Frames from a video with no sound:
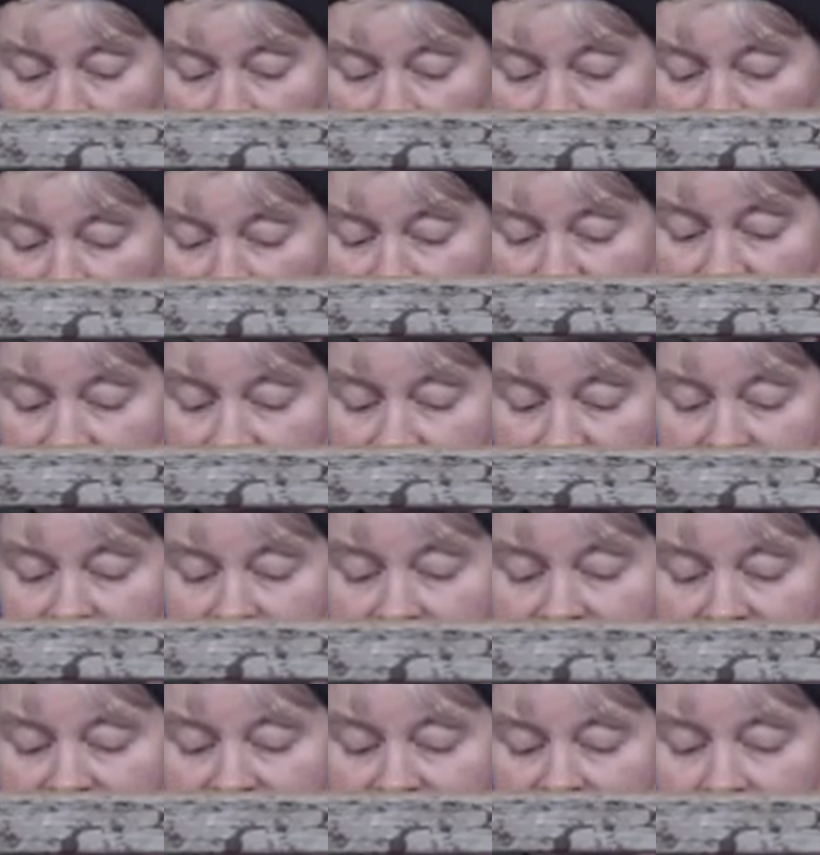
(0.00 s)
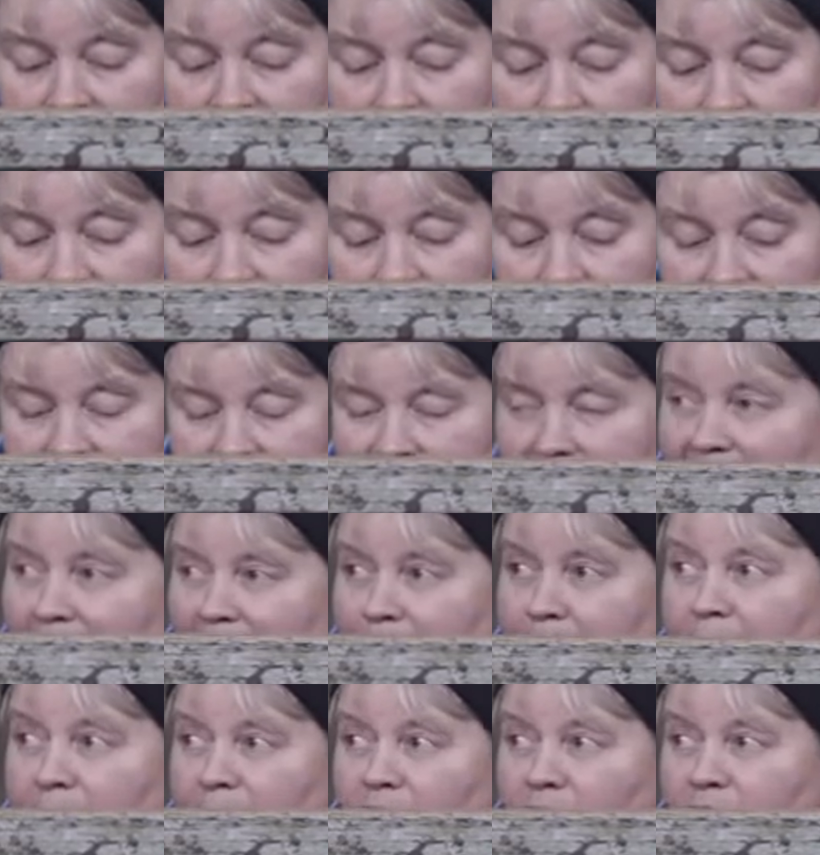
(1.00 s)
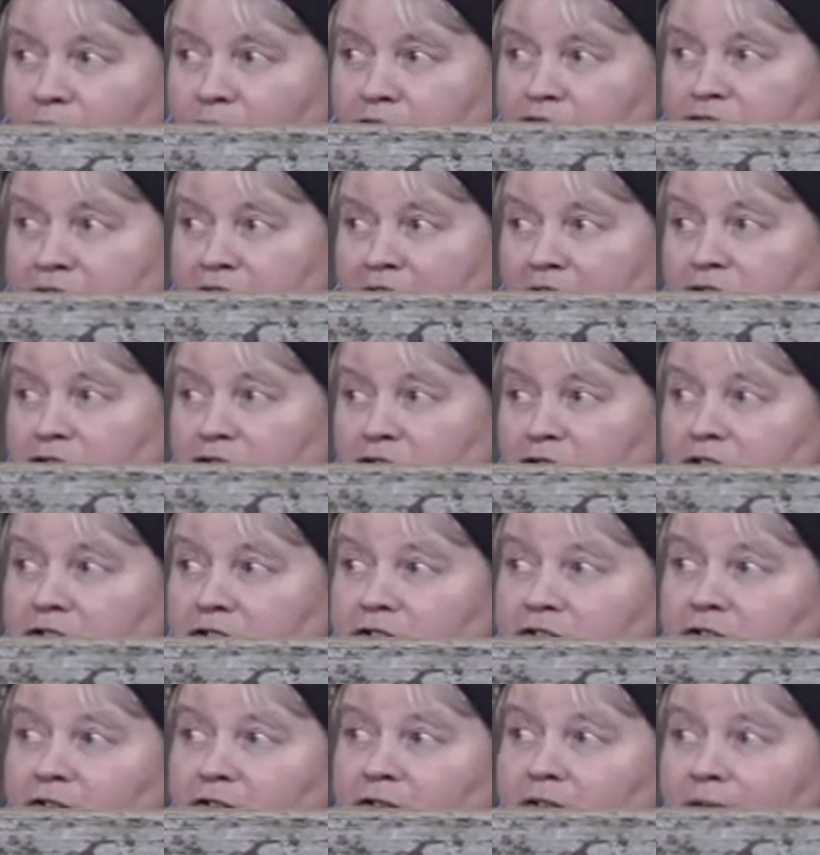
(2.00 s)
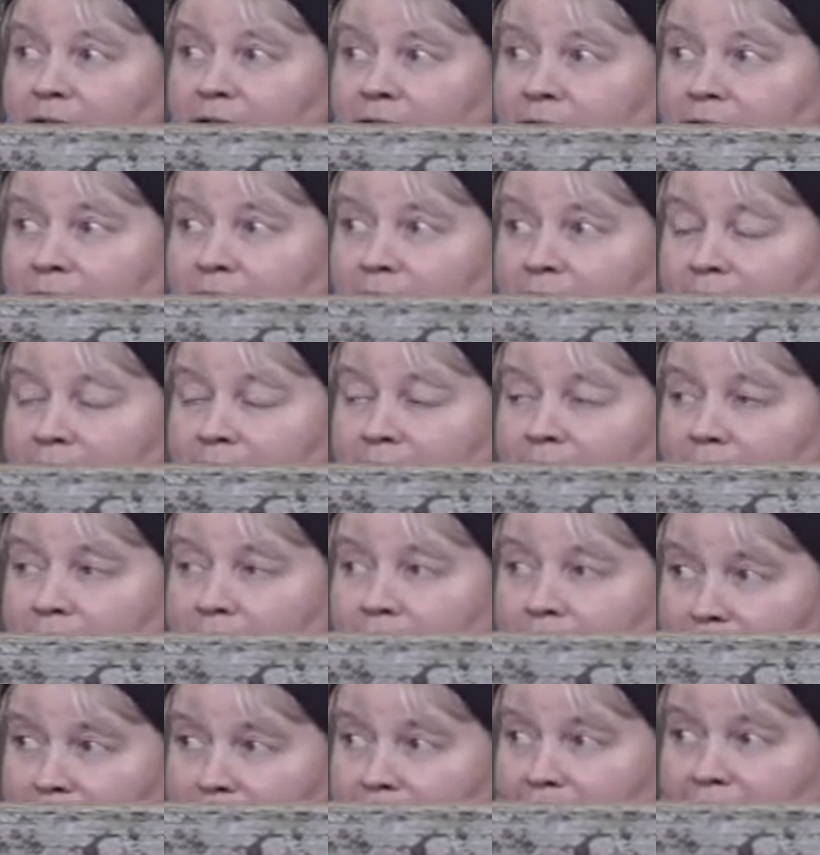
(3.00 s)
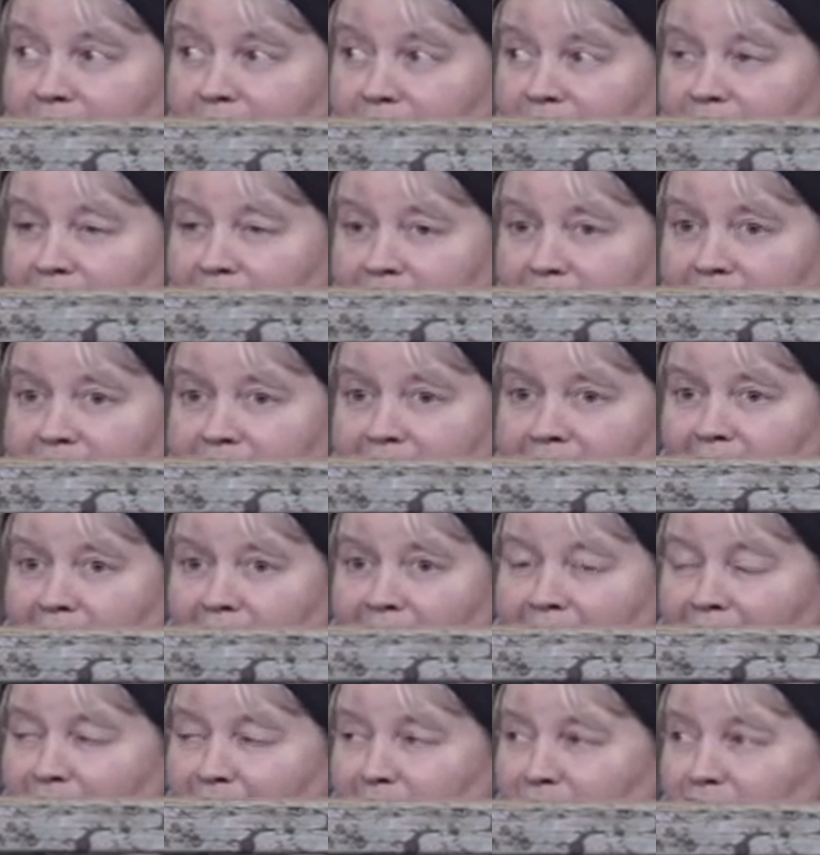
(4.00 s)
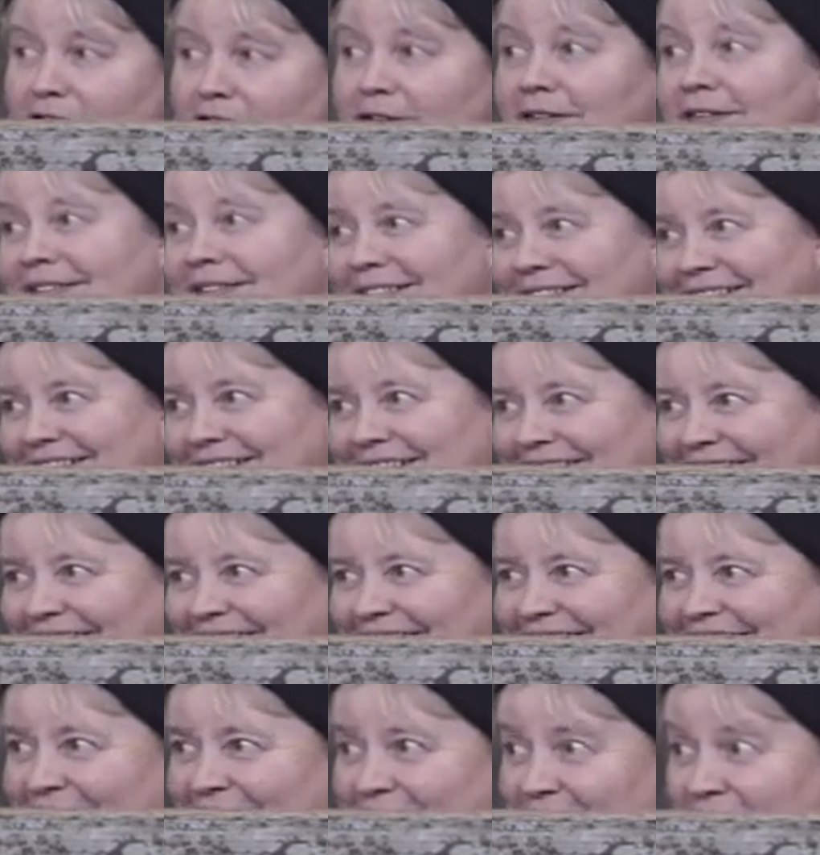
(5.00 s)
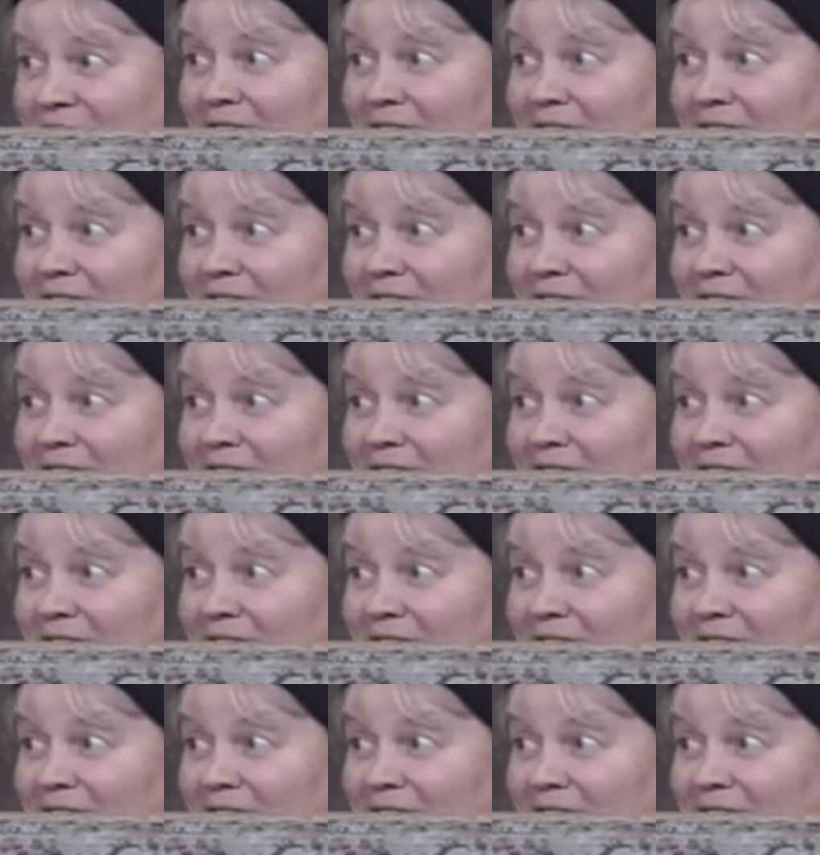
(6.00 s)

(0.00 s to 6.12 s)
operation is is apple or citrus into the disinfection because